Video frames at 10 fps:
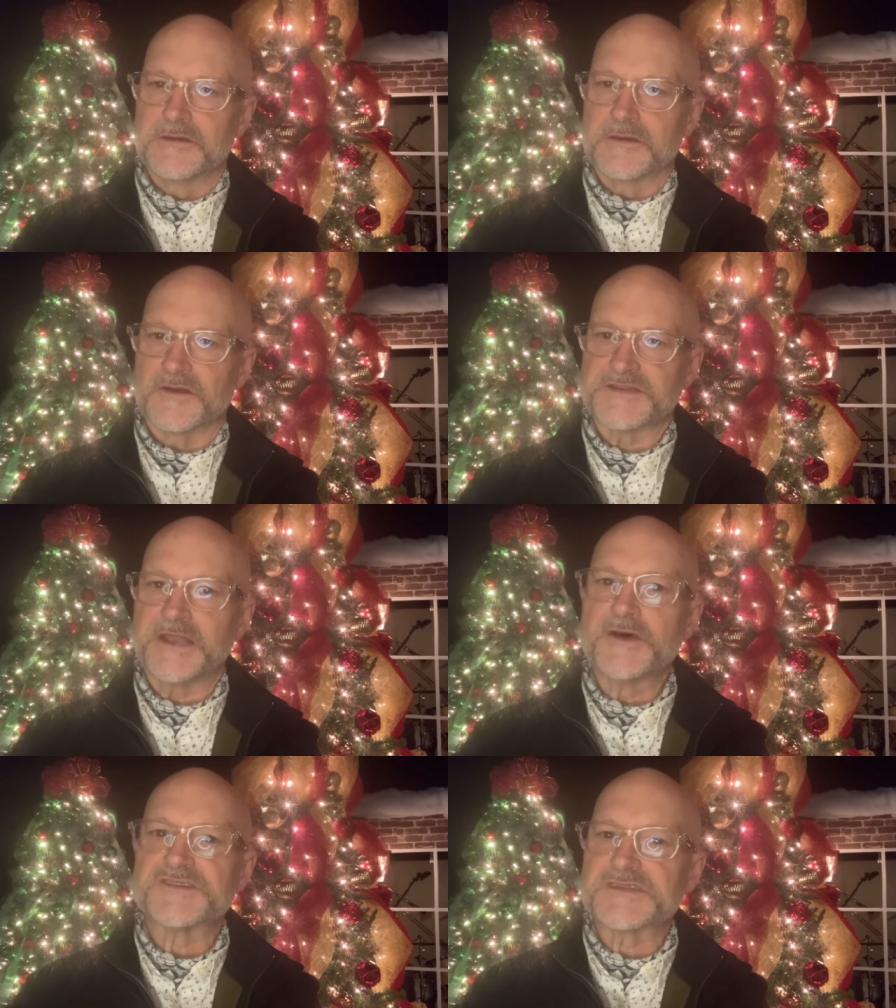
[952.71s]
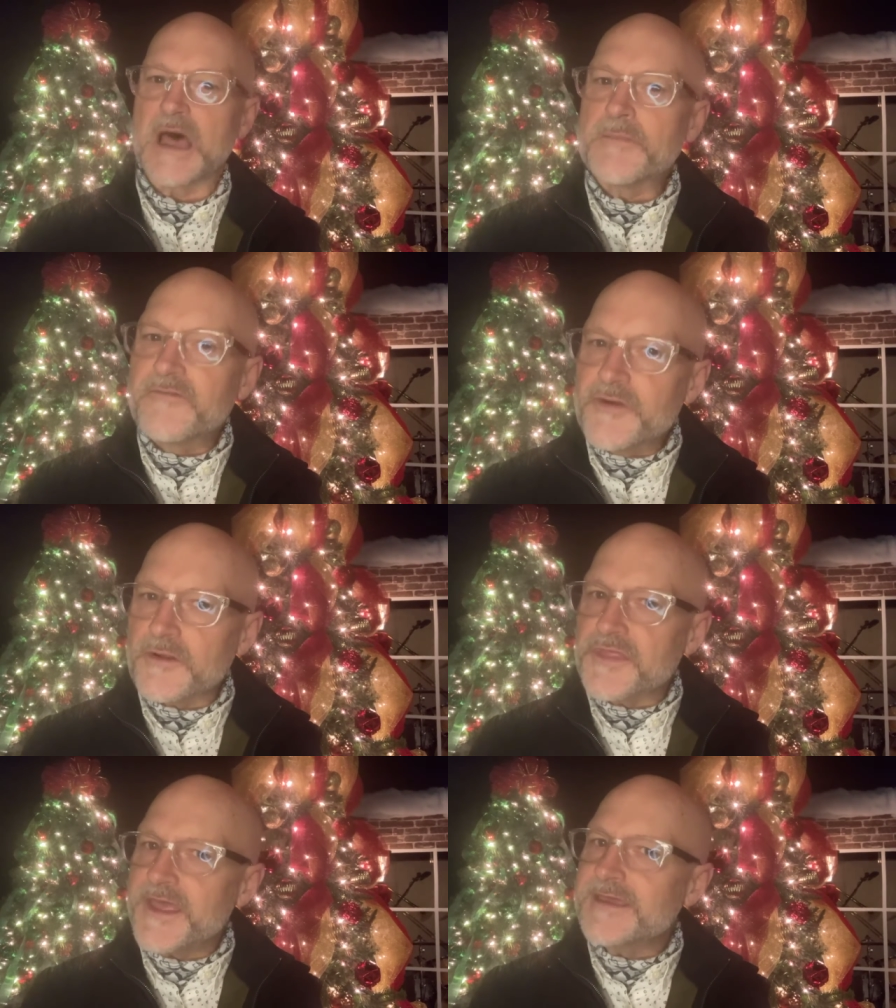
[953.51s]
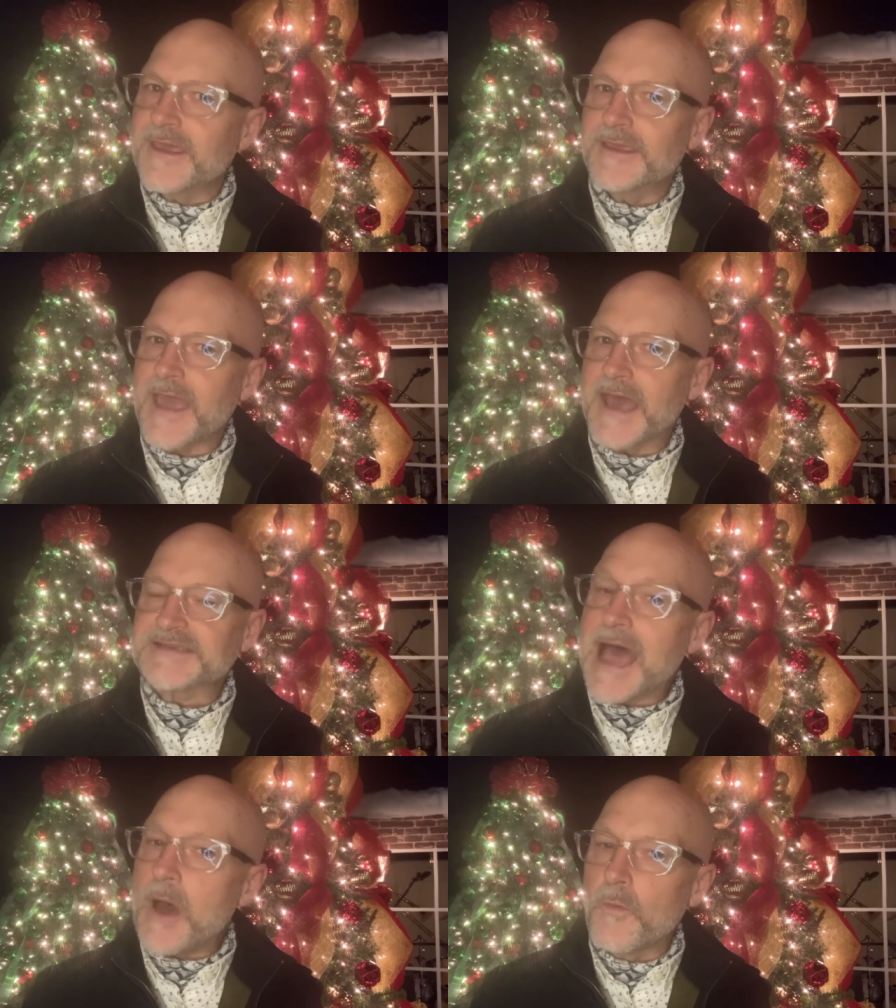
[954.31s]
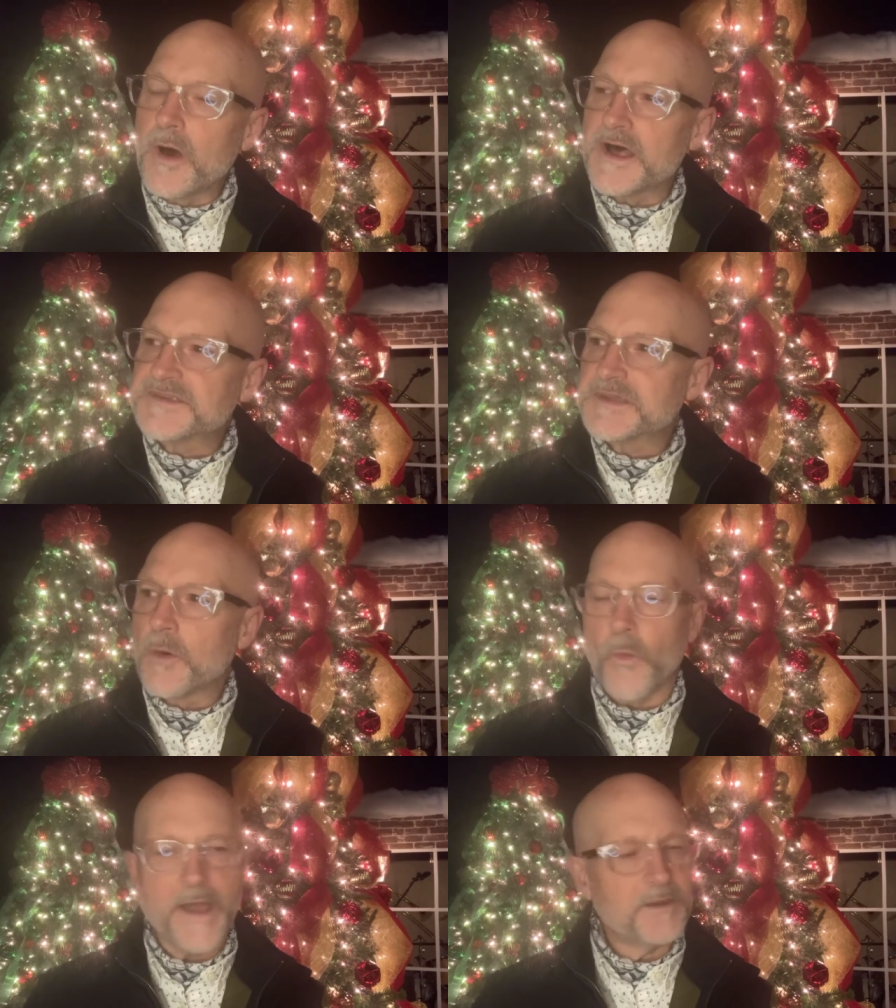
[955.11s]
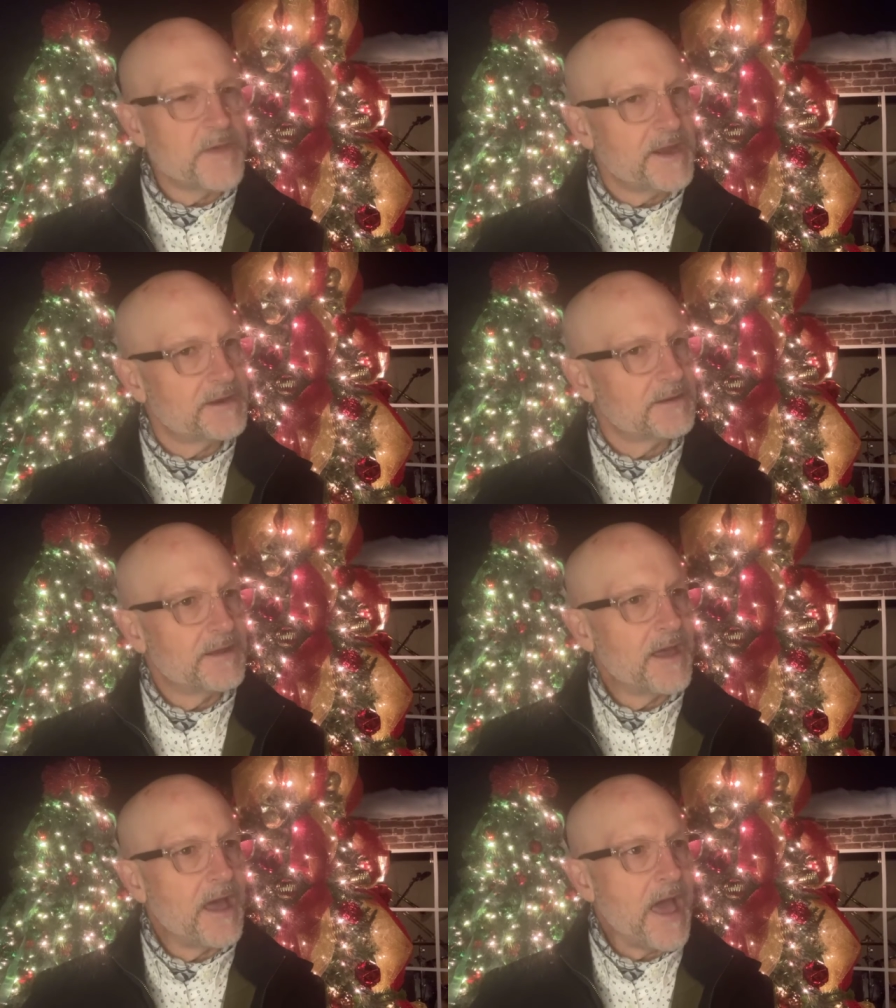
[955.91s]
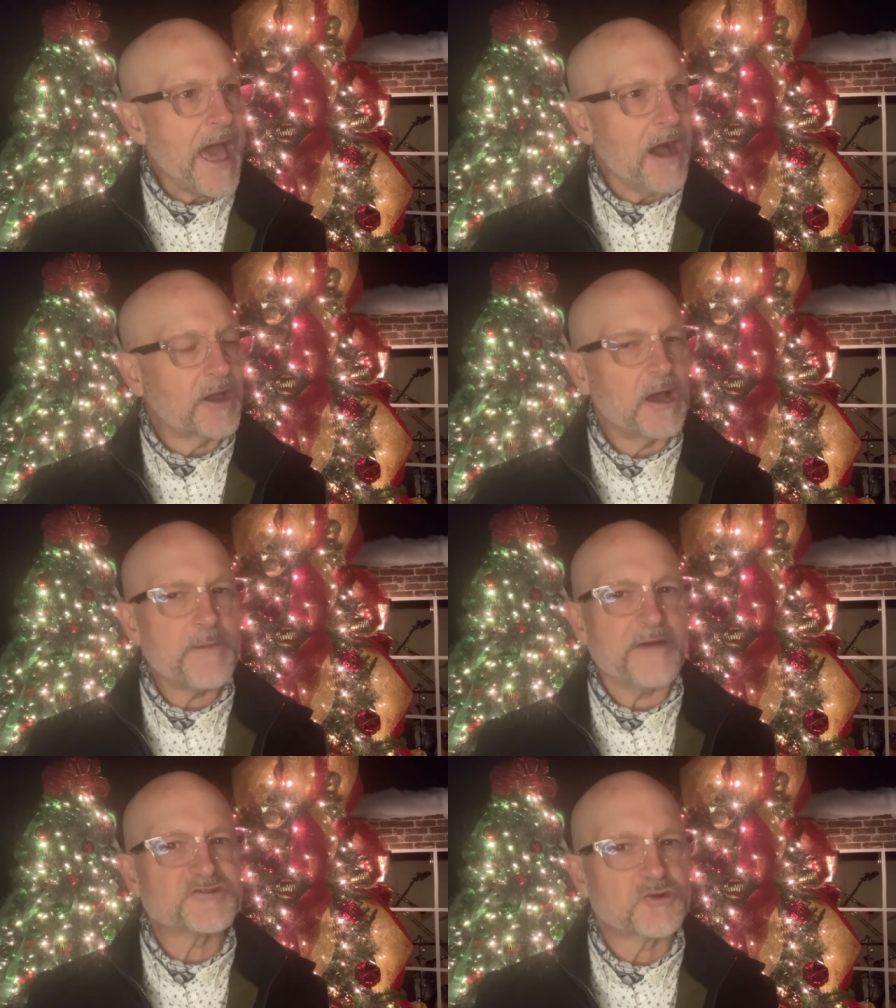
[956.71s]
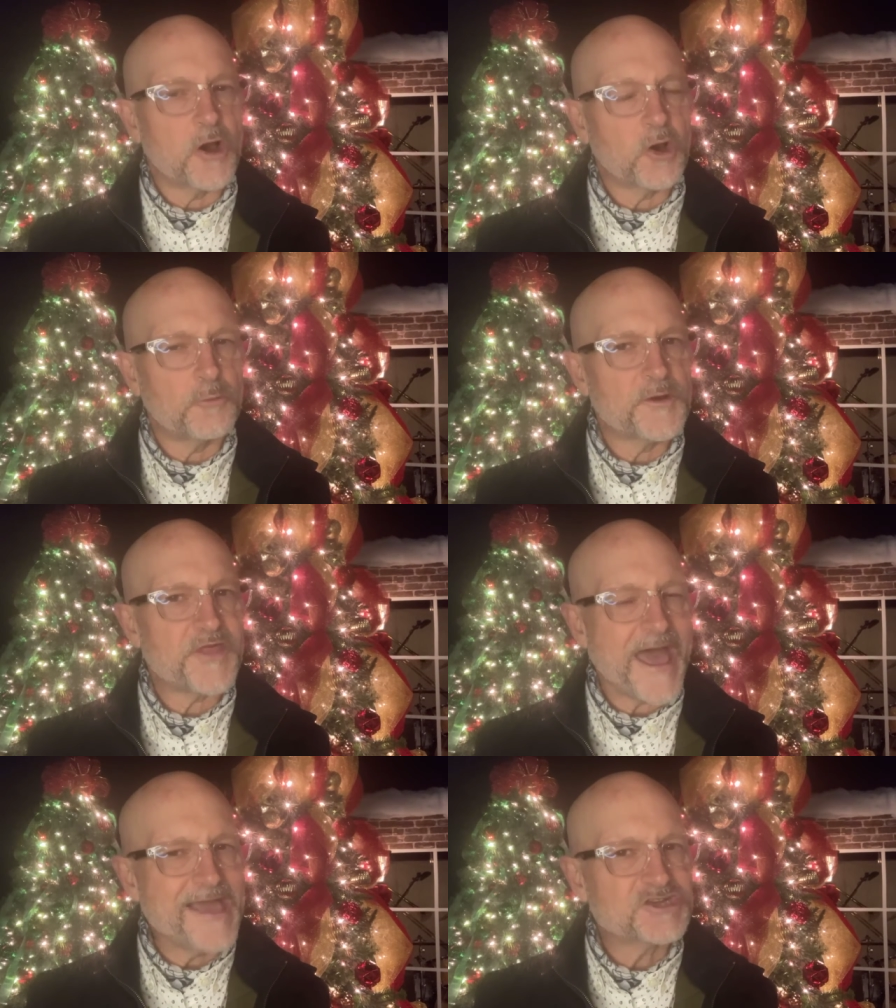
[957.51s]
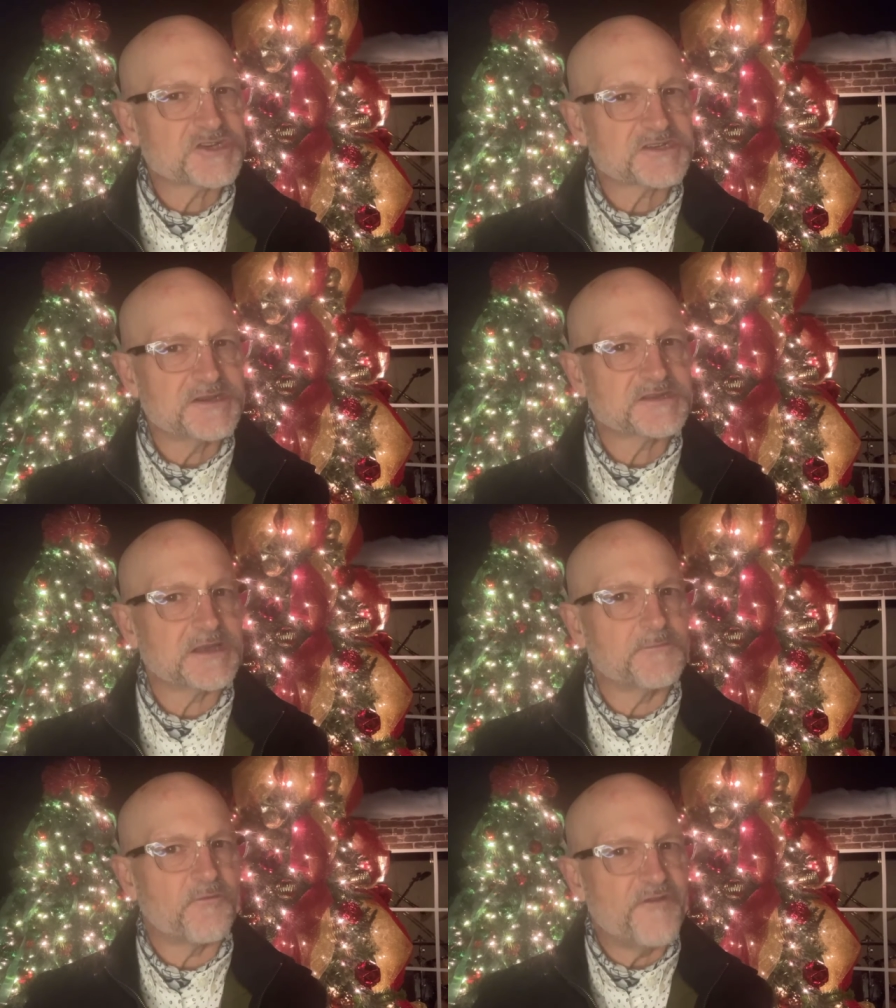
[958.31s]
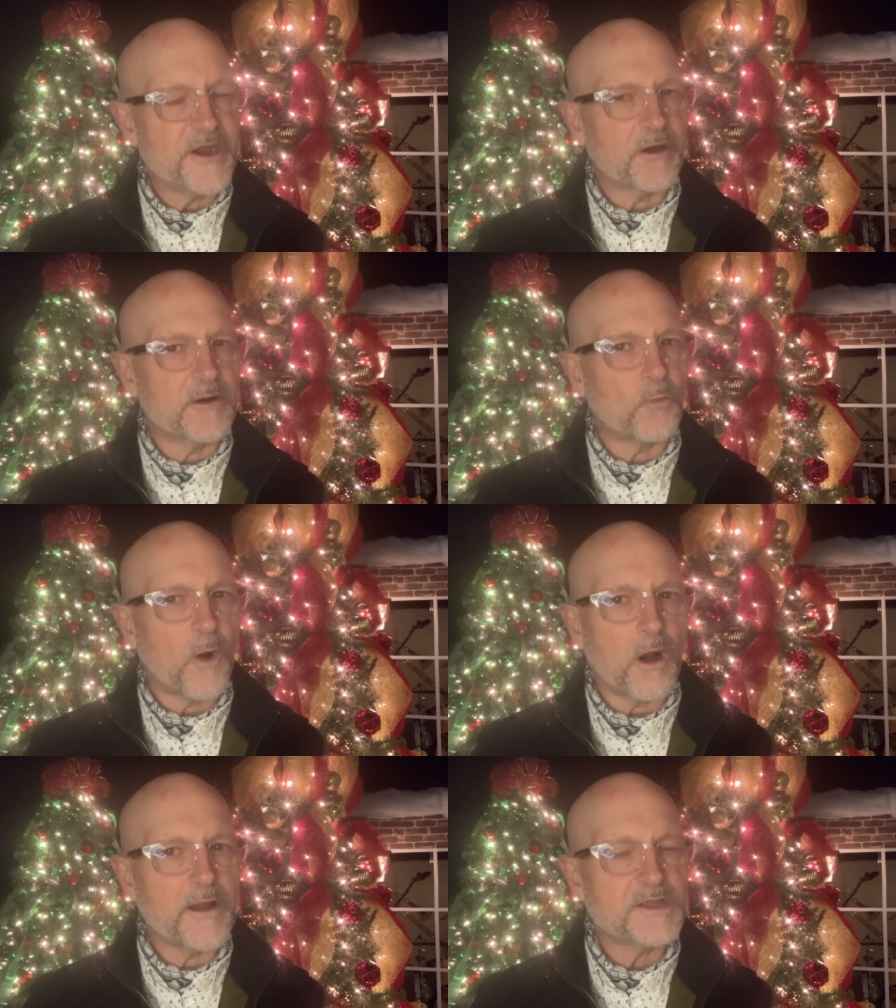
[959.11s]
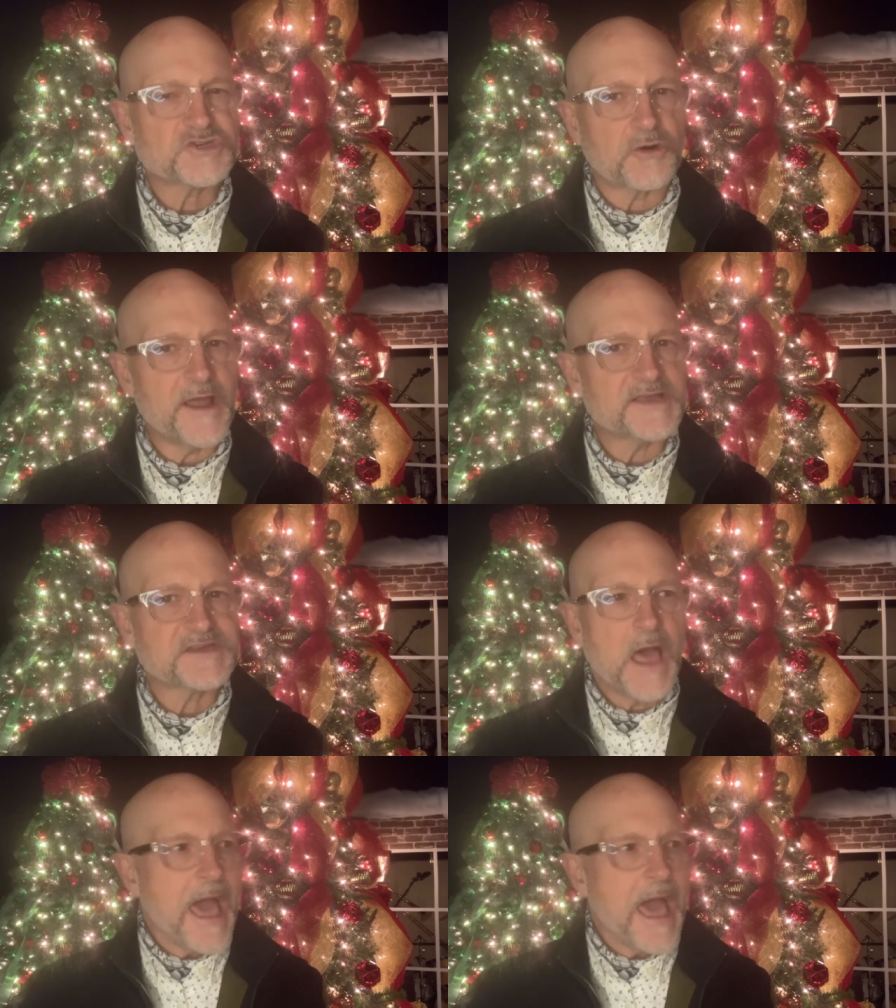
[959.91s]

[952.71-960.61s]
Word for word: Because I know some of you are thinking, as I was, wait a minute, how come I've struggled with anxiousness and fear and worry and stress?